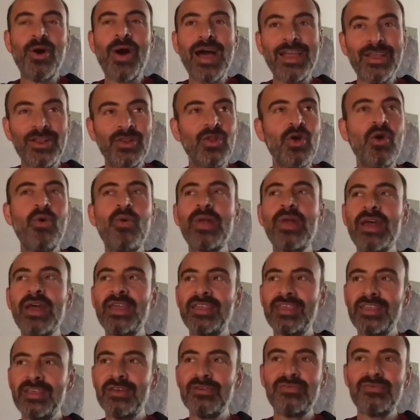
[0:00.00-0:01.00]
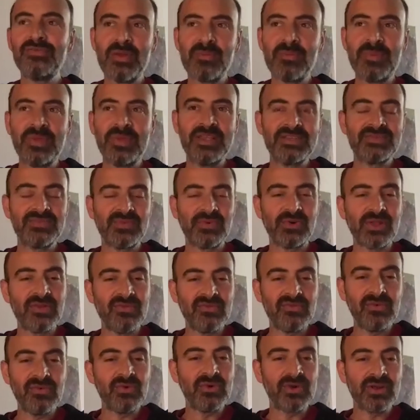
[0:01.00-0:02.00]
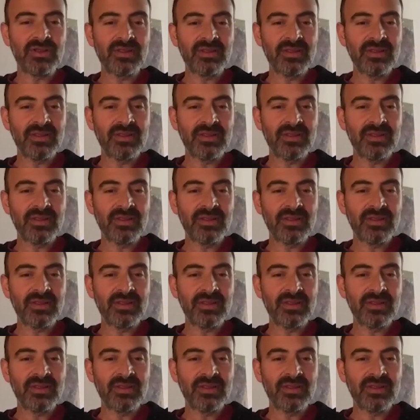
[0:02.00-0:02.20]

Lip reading: I know when I give a piece for Kevork,